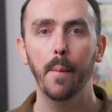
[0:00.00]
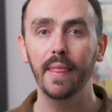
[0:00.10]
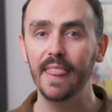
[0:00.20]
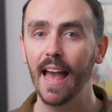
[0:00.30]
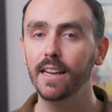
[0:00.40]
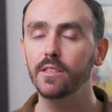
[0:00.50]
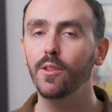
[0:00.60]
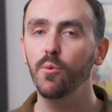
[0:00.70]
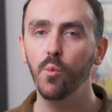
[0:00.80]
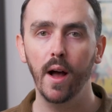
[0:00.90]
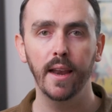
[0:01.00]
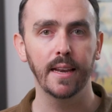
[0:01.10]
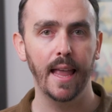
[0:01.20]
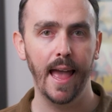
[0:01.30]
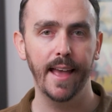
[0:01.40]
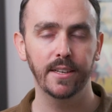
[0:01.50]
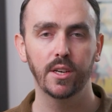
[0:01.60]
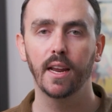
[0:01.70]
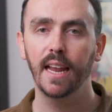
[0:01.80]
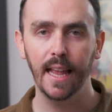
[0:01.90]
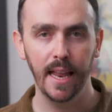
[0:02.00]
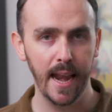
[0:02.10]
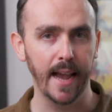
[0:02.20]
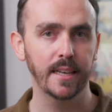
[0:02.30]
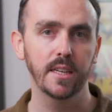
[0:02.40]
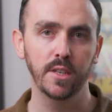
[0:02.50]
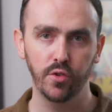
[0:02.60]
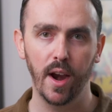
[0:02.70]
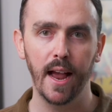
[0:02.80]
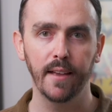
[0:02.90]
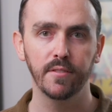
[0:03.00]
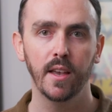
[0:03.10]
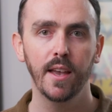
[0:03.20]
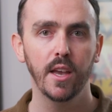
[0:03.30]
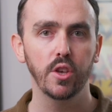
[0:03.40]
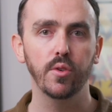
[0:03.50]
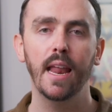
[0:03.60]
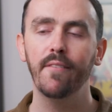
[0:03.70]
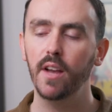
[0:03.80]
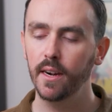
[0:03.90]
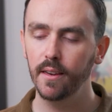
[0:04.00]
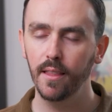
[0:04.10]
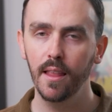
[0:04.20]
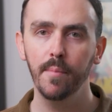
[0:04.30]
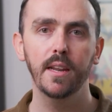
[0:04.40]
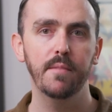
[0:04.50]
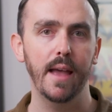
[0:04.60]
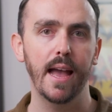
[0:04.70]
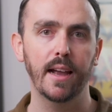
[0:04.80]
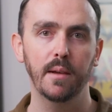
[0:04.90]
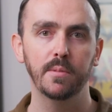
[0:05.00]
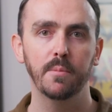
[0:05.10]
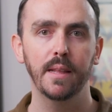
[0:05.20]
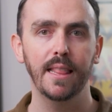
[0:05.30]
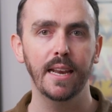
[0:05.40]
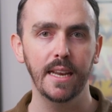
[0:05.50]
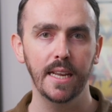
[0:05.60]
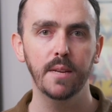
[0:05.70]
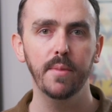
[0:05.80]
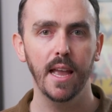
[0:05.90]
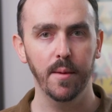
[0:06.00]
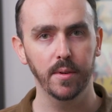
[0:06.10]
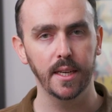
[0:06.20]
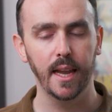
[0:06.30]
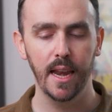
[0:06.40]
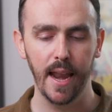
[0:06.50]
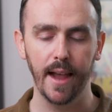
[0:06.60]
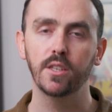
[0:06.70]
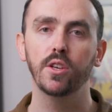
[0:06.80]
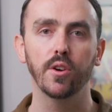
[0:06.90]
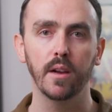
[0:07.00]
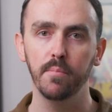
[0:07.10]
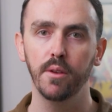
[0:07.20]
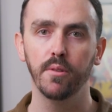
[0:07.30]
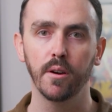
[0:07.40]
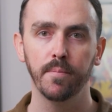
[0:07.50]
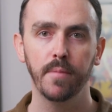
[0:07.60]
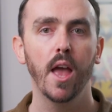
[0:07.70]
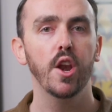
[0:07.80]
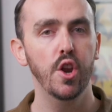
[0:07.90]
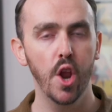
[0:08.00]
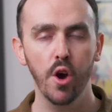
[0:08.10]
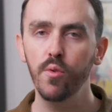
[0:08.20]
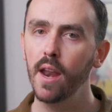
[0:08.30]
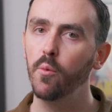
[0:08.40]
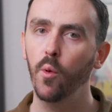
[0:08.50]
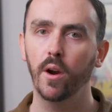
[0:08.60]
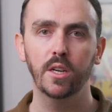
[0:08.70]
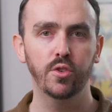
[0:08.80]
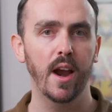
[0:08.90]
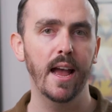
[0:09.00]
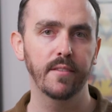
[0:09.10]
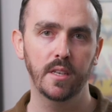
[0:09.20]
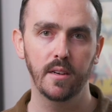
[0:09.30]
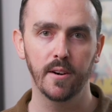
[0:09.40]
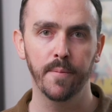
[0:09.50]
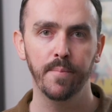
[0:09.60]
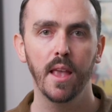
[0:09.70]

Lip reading: But that is the one catch, connected drives. You can have unlimited backups, but they need to be able to connect to your computer. No networked drives here.